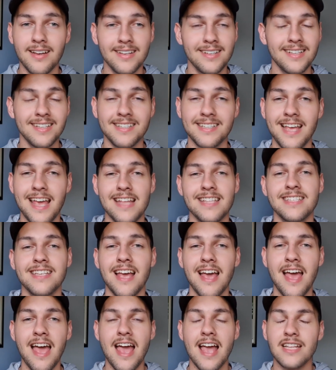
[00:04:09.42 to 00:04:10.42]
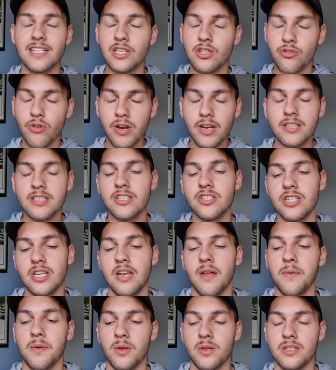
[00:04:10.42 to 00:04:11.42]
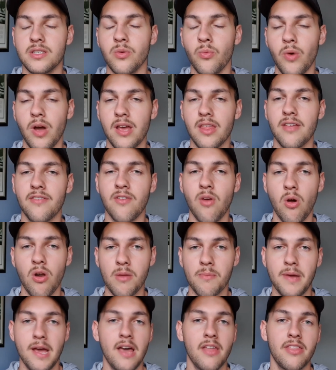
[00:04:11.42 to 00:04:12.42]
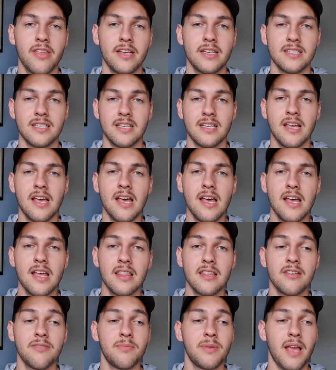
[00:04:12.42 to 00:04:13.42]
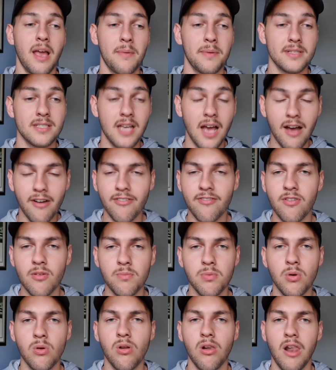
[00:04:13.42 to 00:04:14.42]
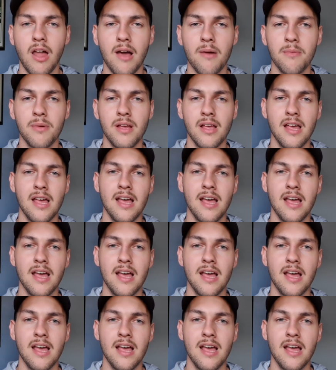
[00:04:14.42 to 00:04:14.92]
it's a credit to GWS the way they've gone about things. They've become a tough football club.